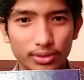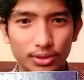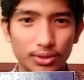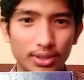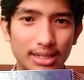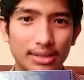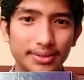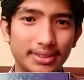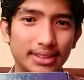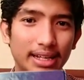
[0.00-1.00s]
to
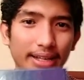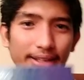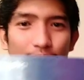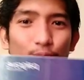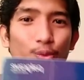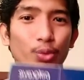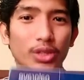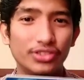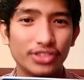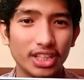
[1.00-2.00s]
down and we
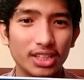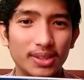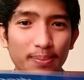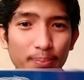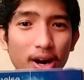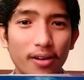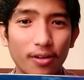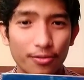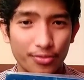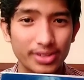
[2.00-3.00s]
see the part
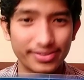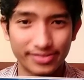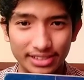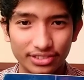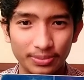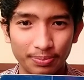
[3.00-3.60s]
of reference.